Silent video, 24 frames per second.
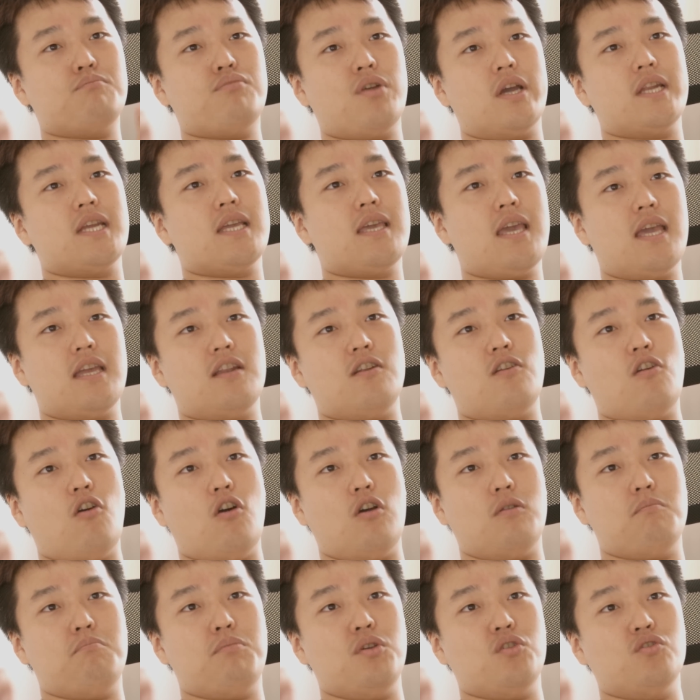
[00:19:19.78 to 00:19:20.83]
predicated
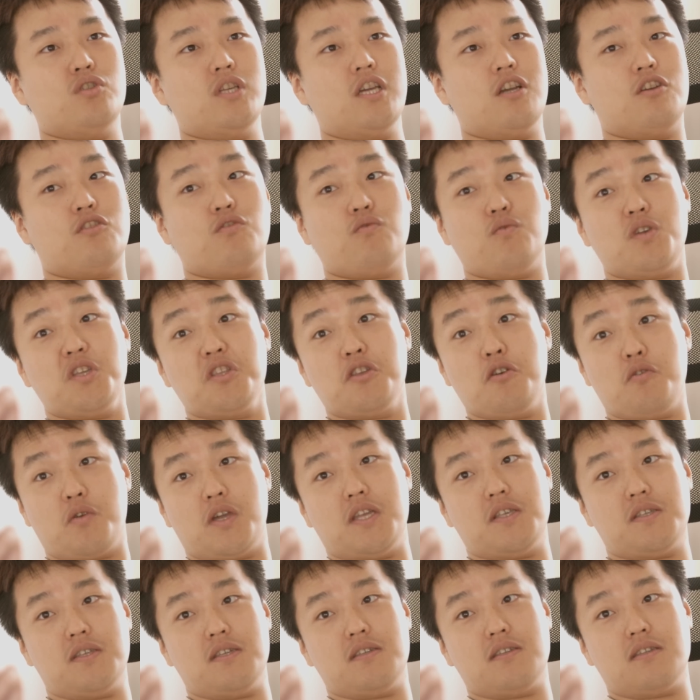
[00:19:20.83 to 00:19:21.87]
on building a
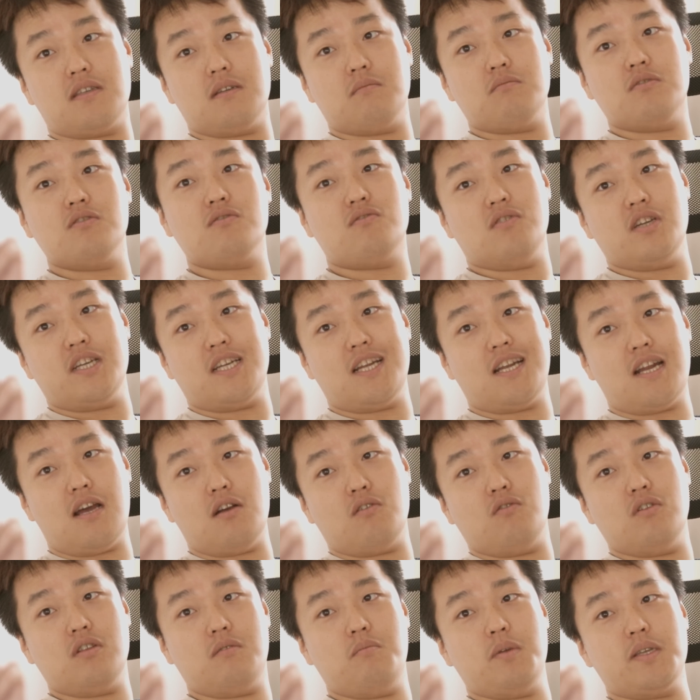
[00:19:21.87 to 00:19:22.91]
3-token system to create an
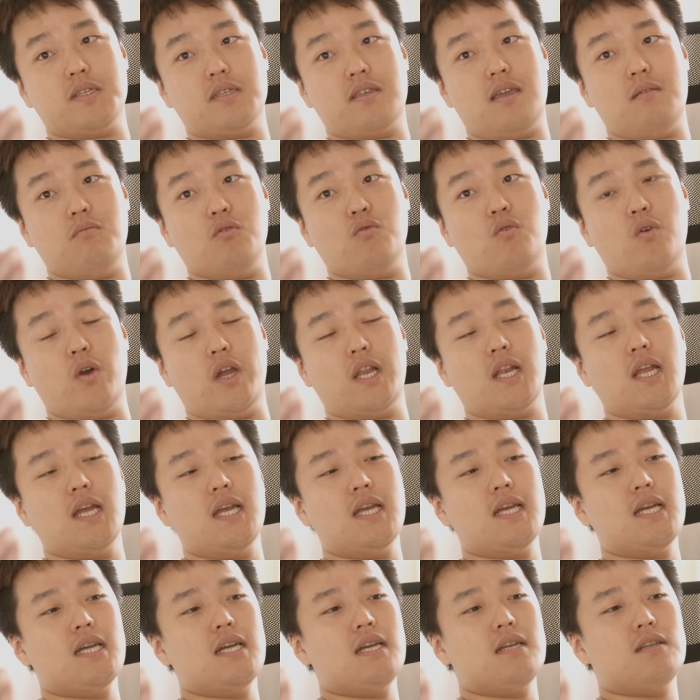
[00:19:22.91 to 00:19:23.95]
algorithmic stablecoin.
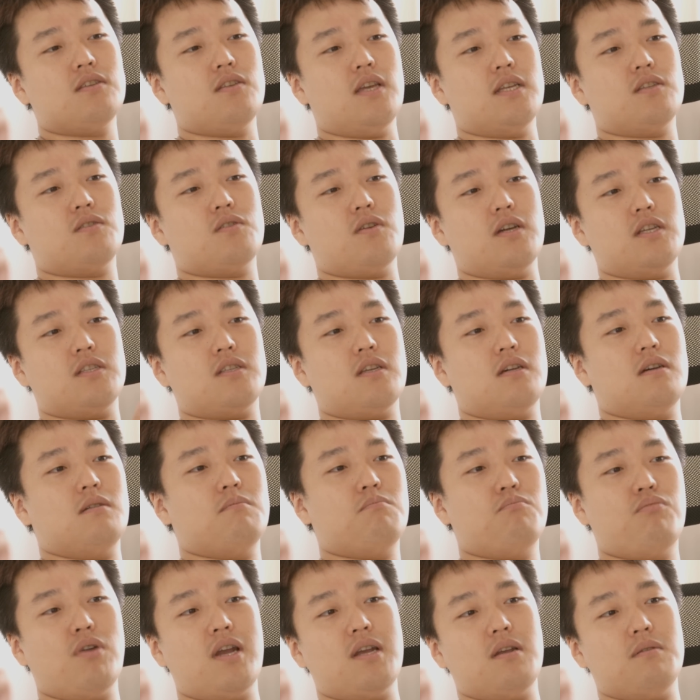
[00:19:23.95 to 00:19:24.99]
So as
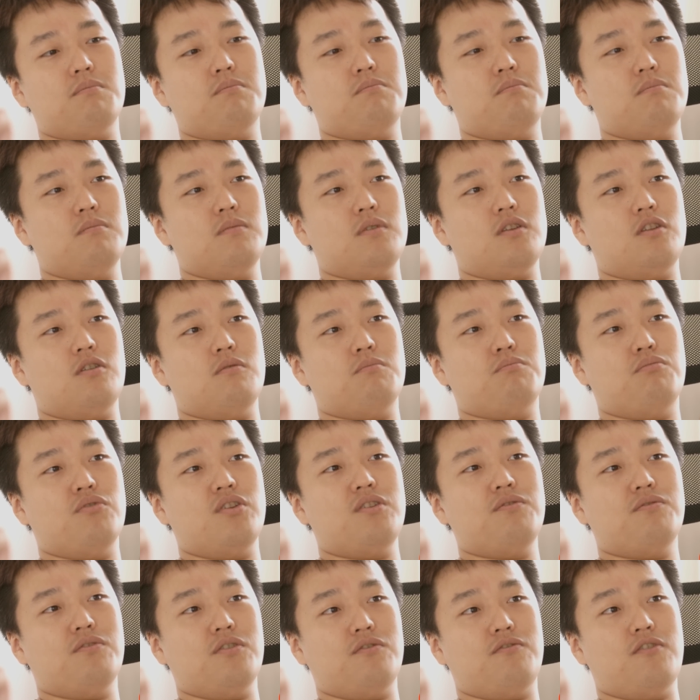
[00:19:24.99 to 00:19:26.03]
a
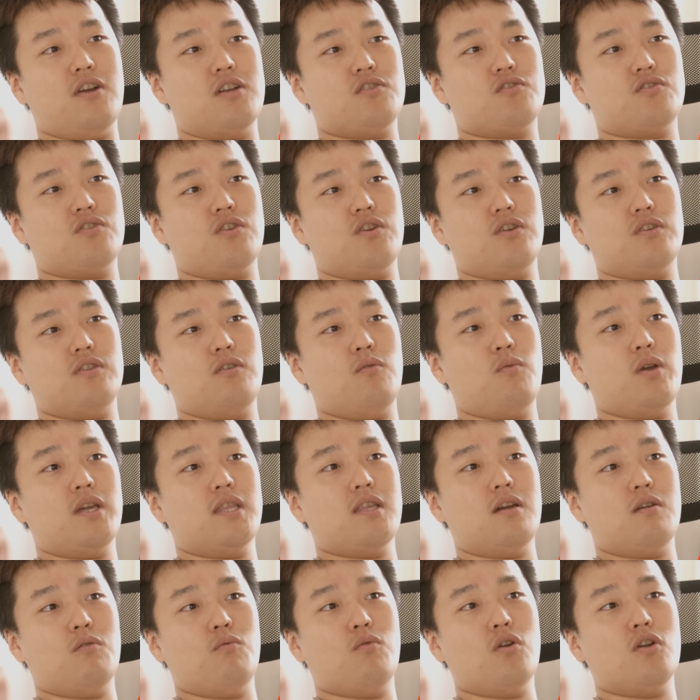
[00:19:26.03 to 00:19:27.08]
brief refresher, the way
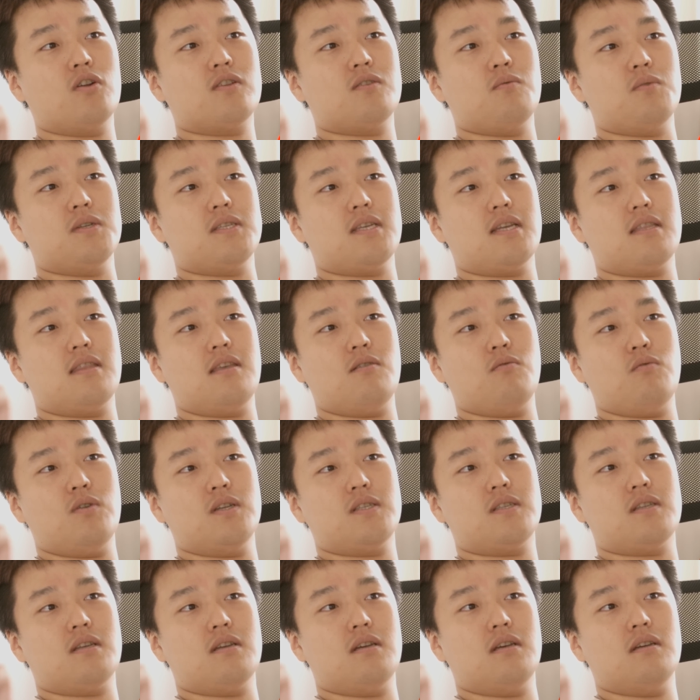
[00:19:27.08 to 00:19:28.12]
that it worked was that there
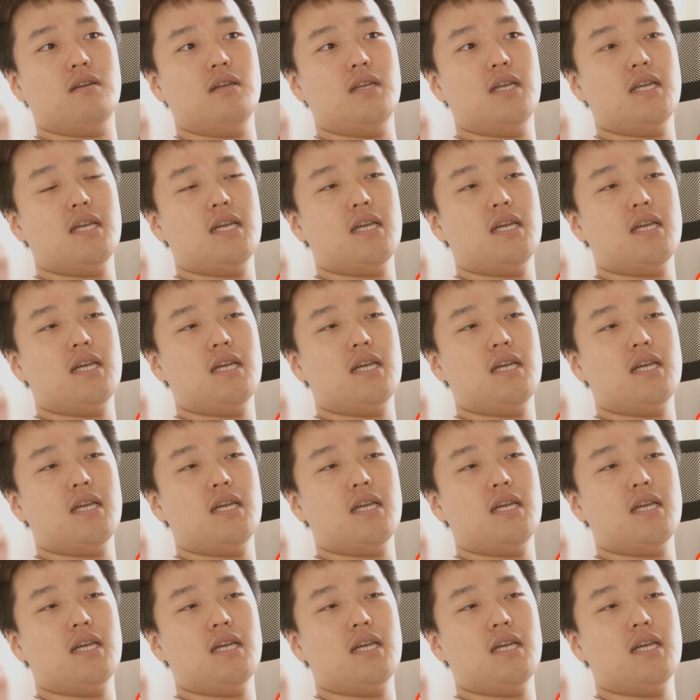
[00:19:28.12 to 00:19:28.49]
was a